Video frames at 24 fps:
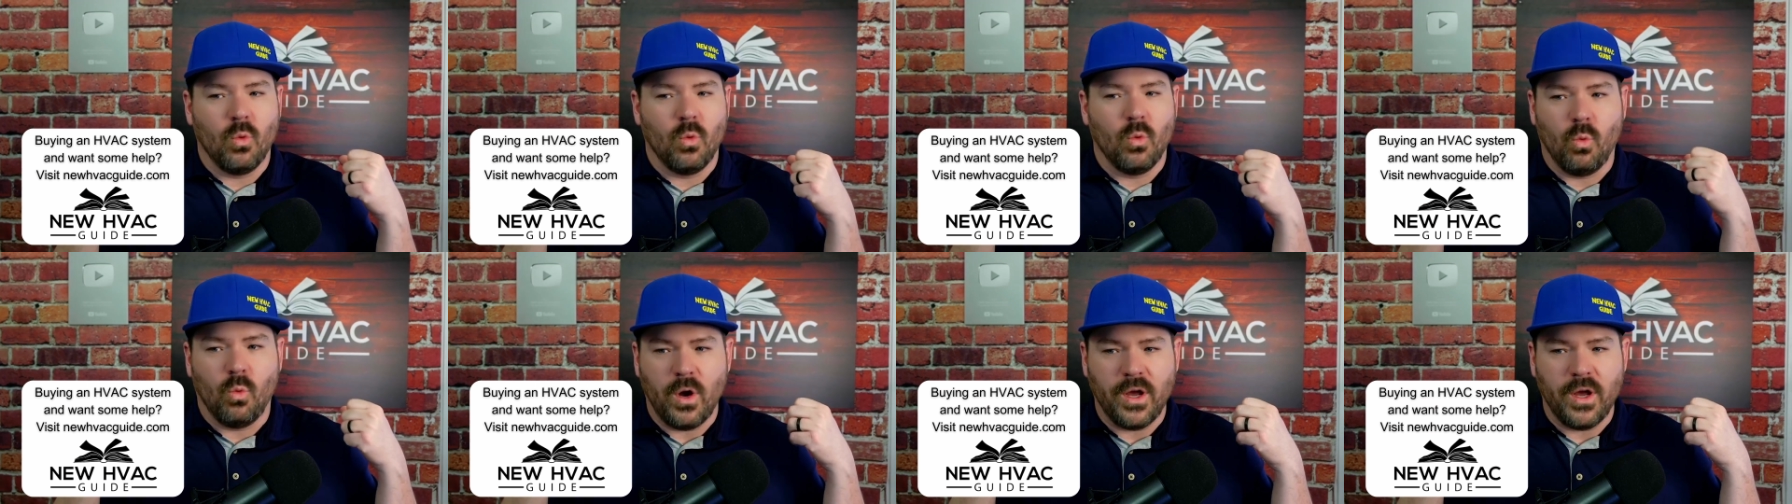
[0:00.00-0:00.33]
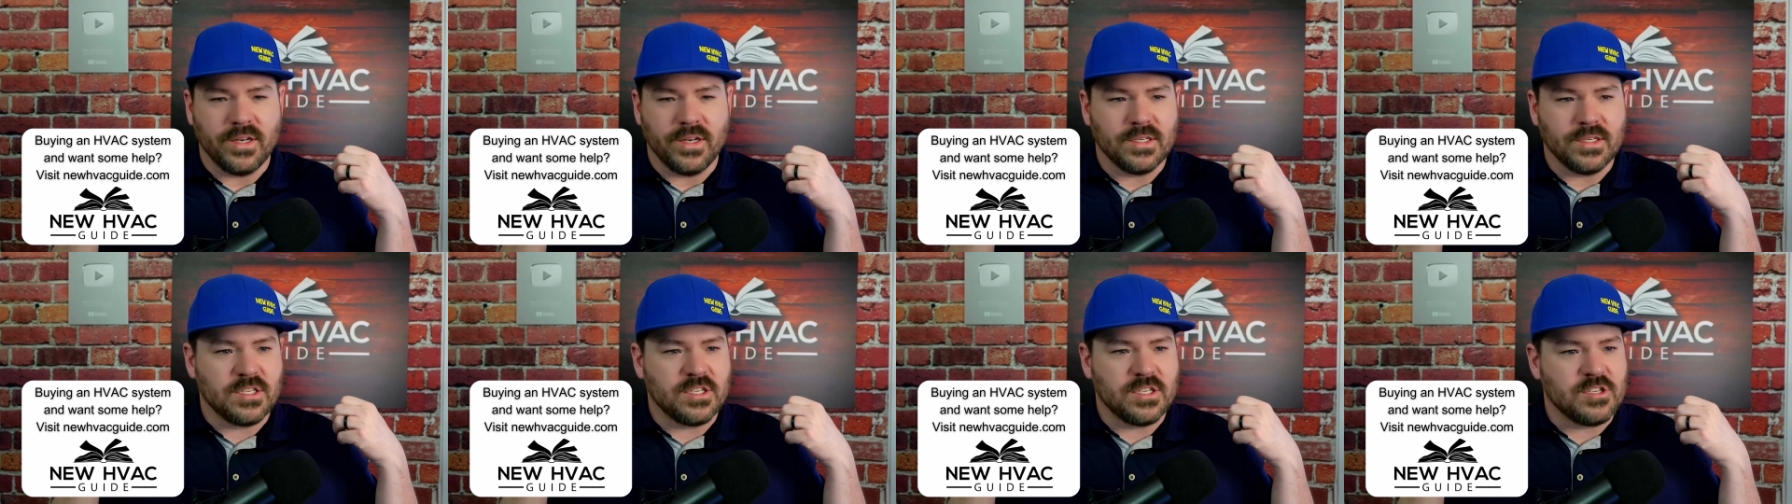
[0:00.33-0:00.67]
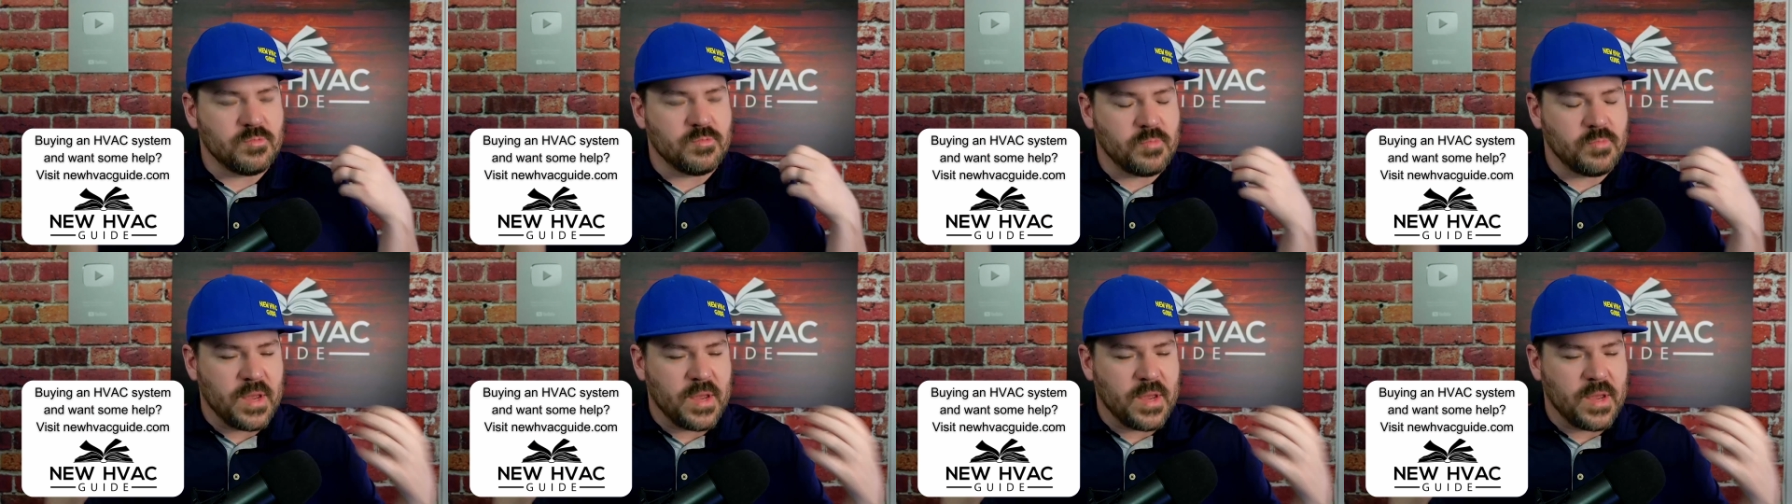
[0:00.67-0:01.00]
What
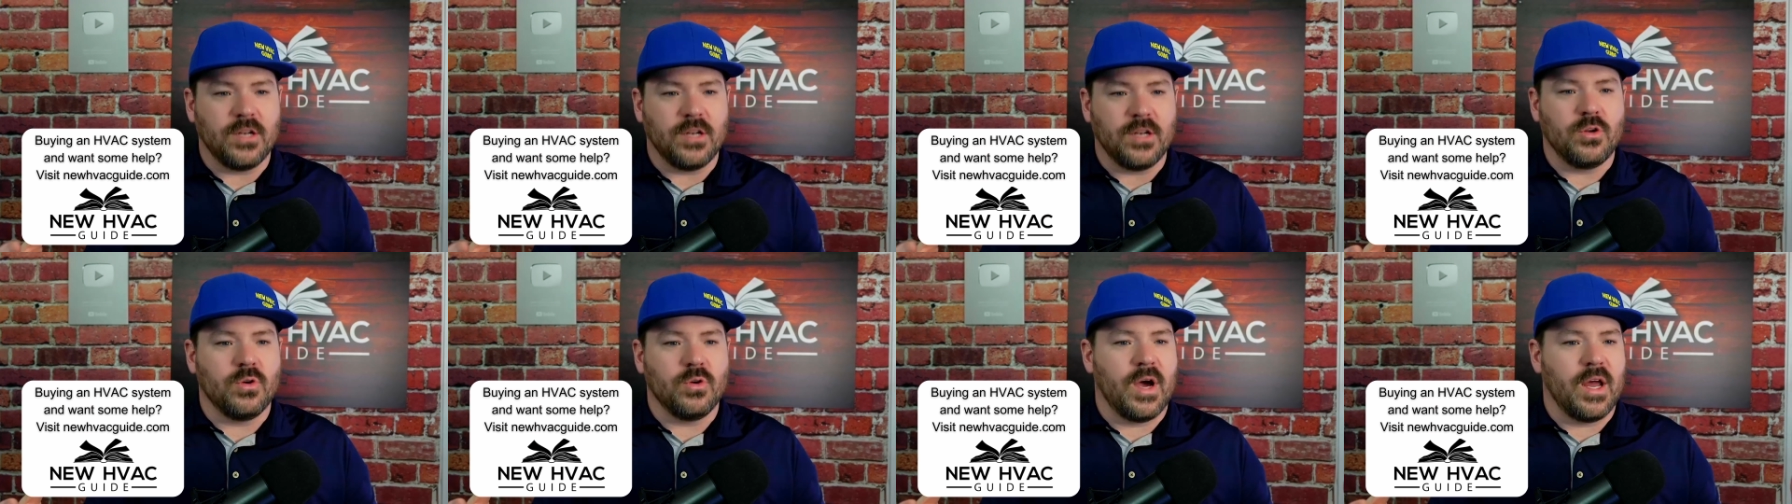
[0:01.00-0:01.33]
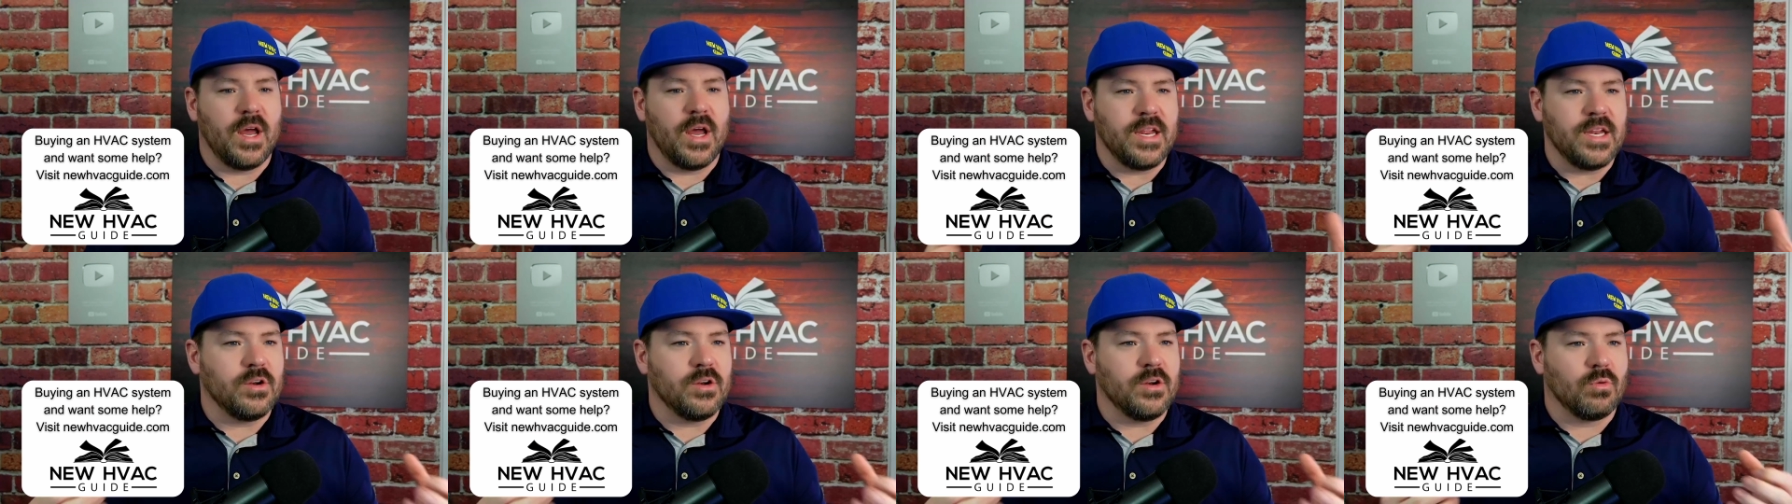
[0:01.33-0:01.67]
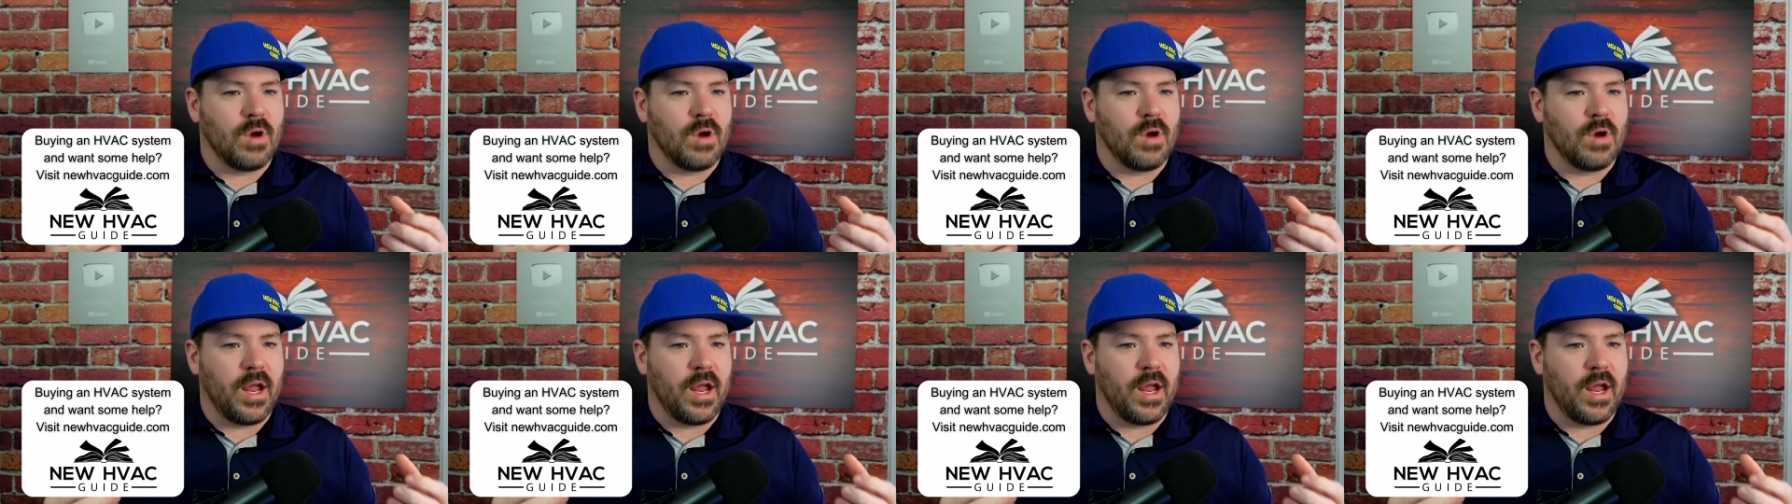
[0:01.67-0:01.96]
speed do I need to run